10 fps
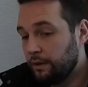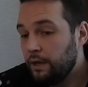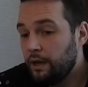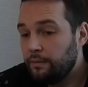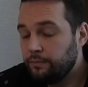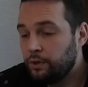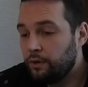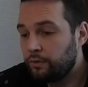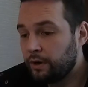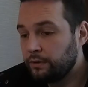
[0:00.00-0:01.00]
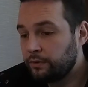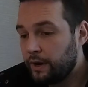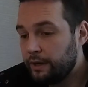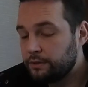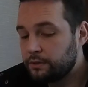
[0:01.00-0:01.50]
Yeah, you're really
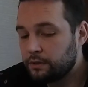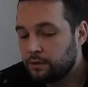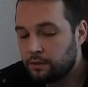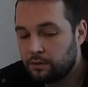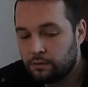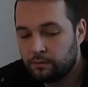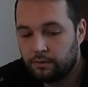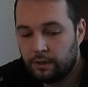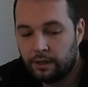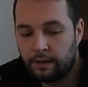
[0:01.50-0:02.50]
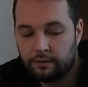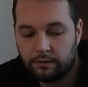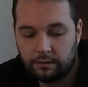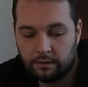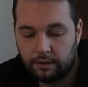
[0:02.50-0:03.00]
right.
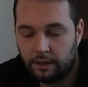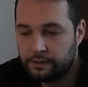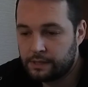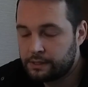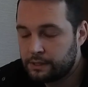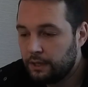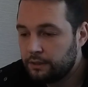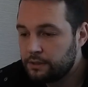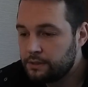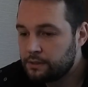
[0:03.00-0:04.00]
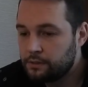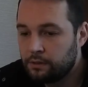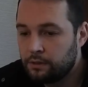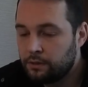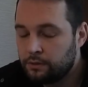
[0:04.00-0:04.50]
And as I said, it's
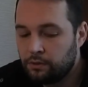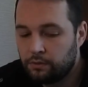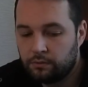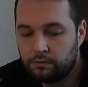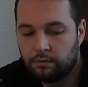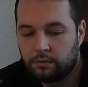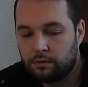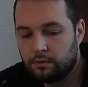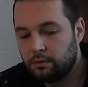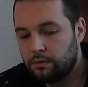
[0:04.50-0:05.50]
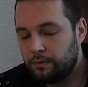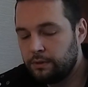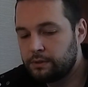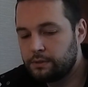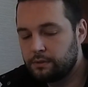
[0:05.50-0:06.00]
no
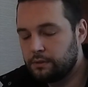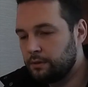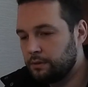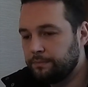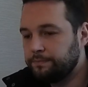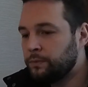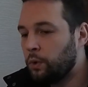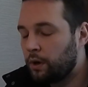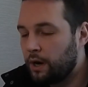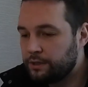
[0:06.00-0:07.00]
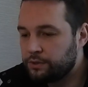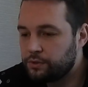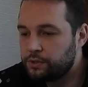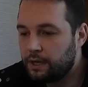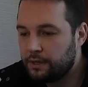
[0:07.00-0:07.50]
hard
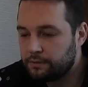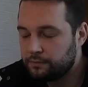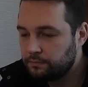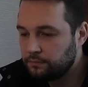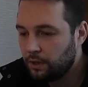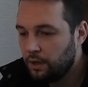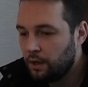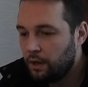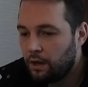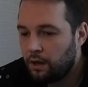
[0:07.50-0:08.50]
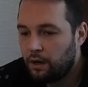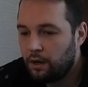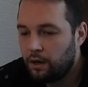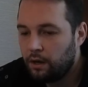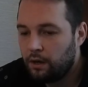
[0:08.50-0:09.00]
to start
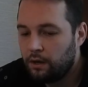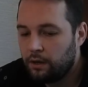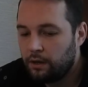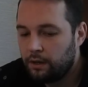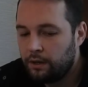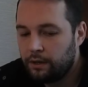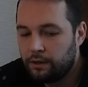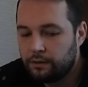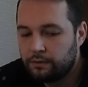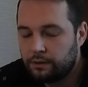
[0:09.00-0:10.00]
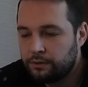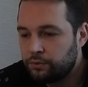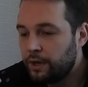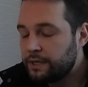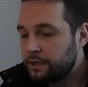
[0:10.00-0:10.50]

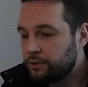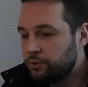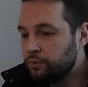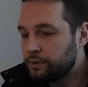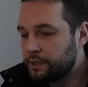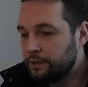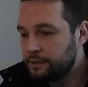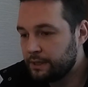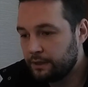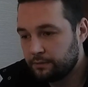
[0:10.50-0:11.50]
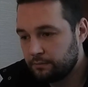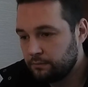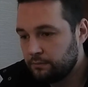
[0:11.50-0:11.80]
to getting new skill set.